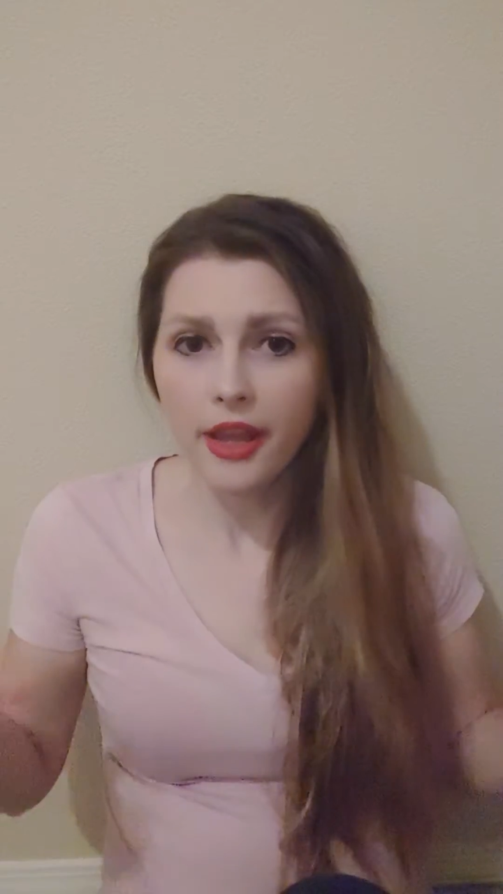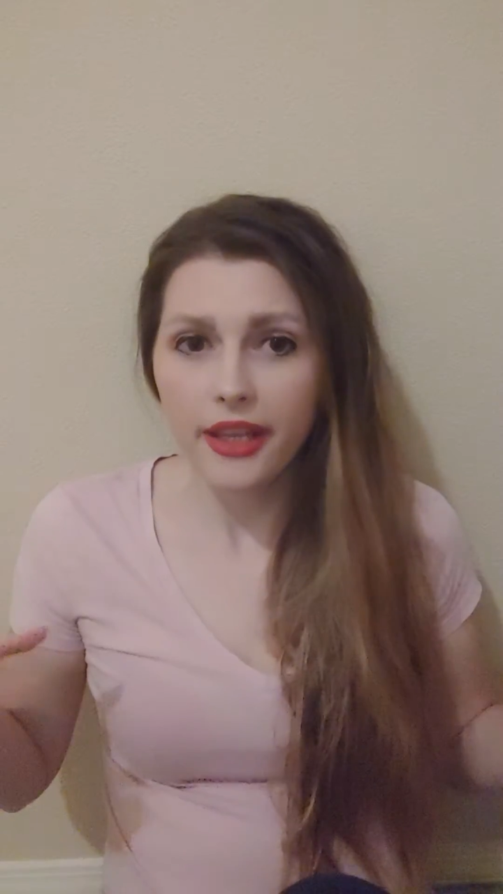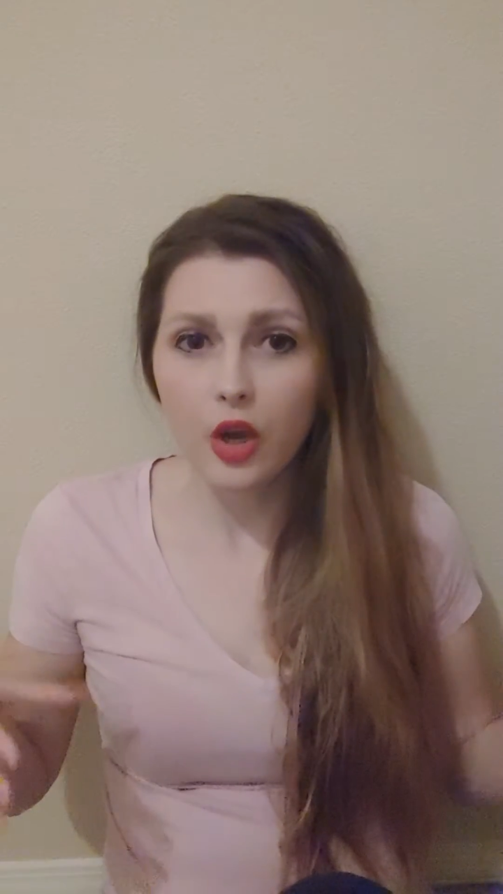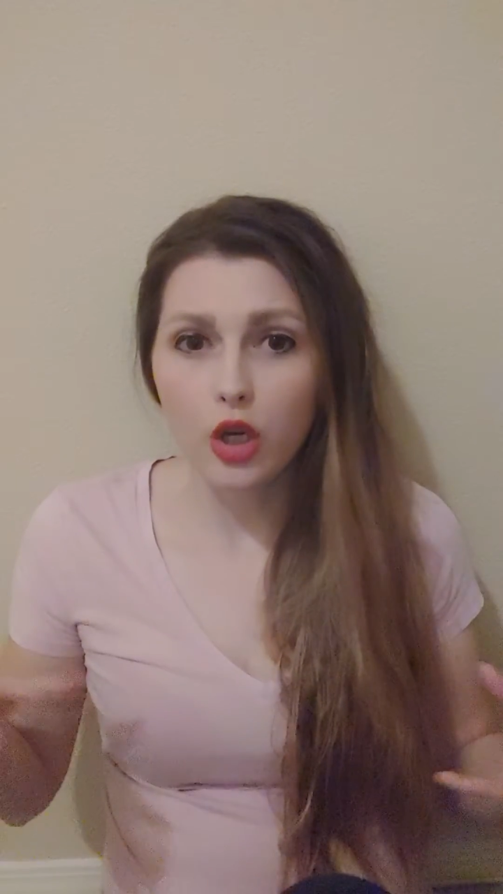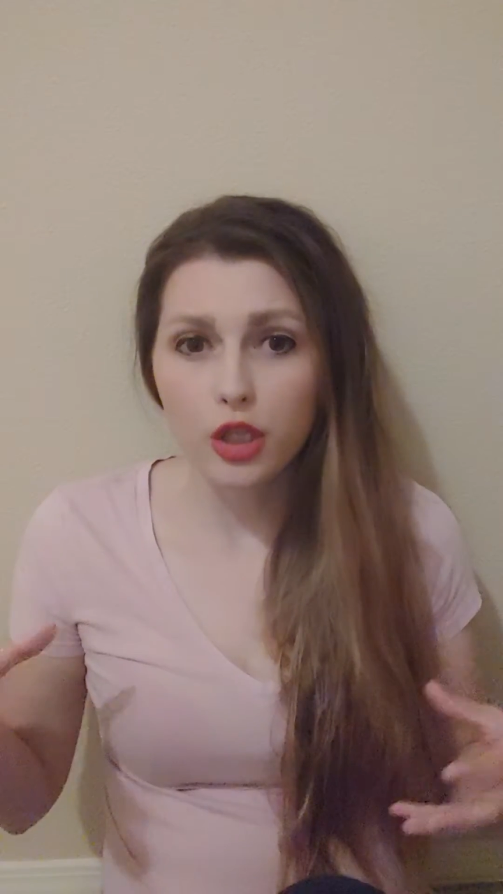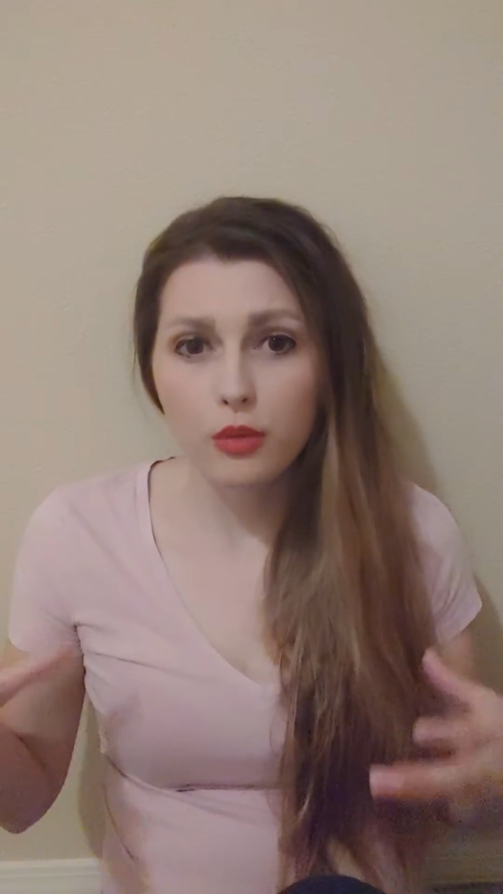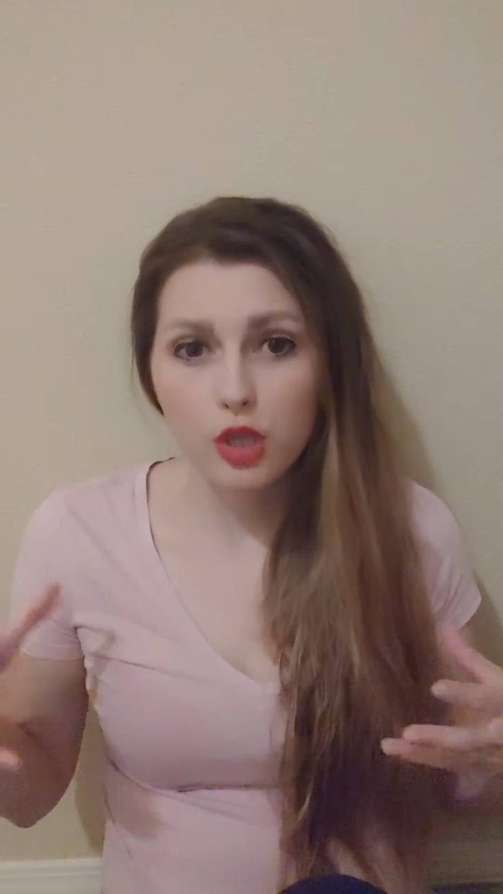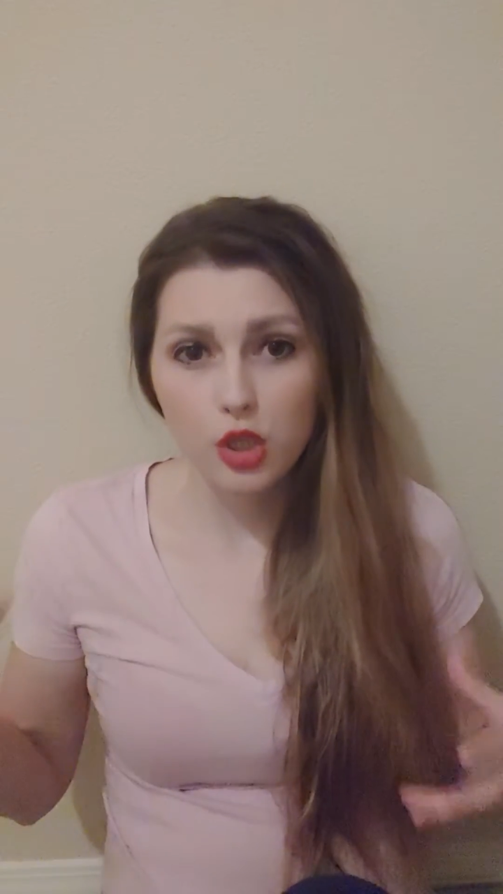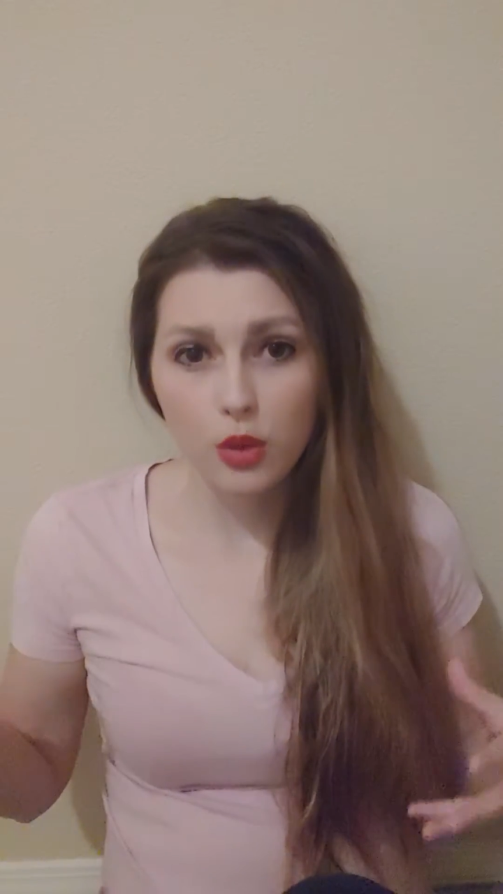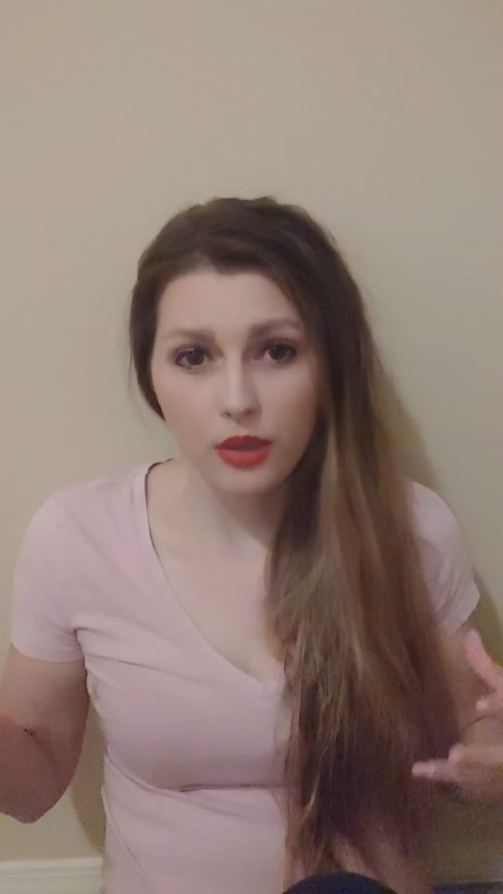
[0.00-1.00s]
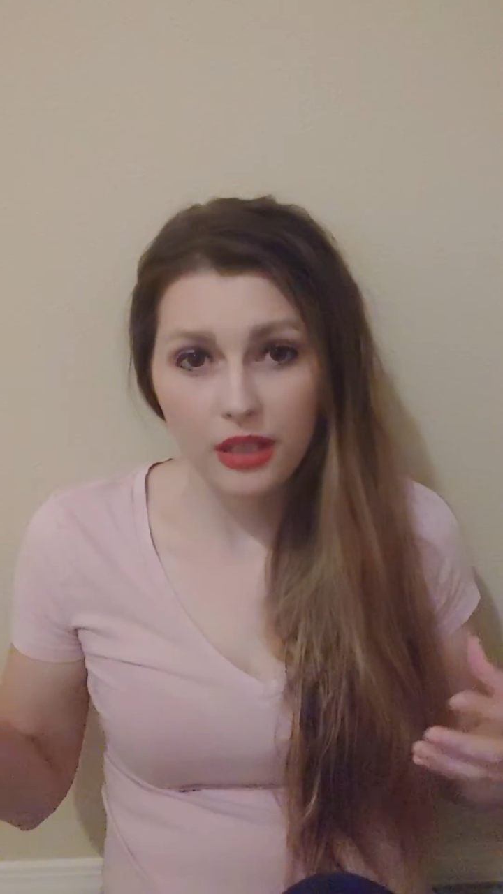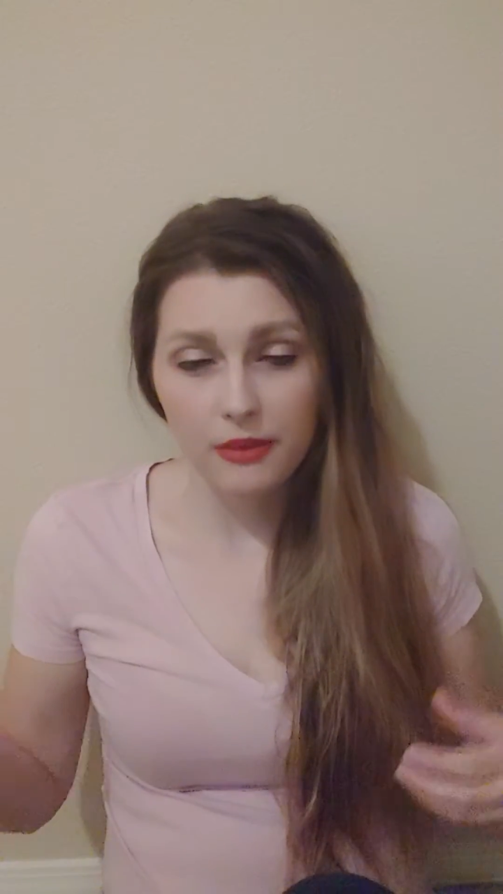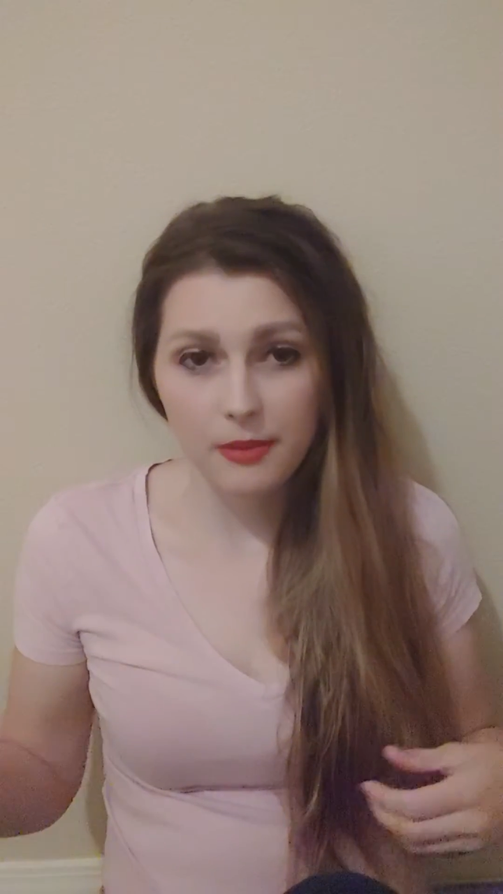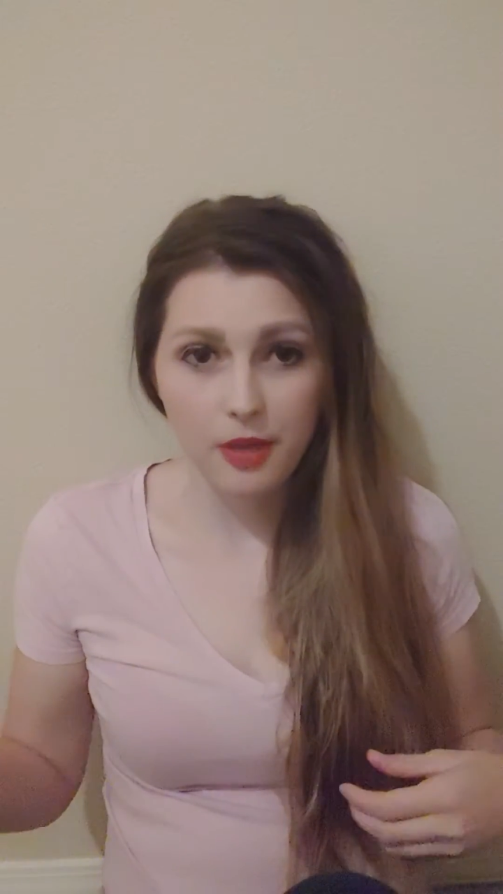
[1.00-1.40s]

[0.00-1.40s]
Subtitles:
he already was showing he was a